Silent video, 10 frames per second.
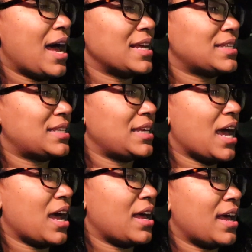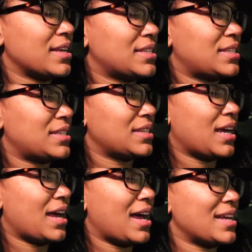I see, I, I,
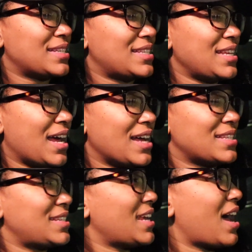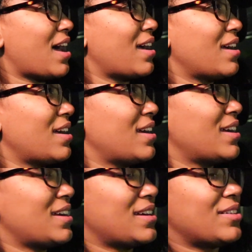I see, I see, I,
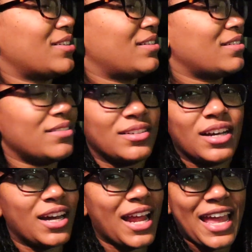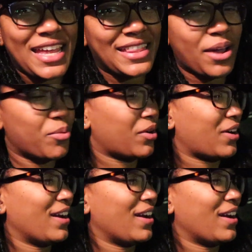oh God, I hate that word.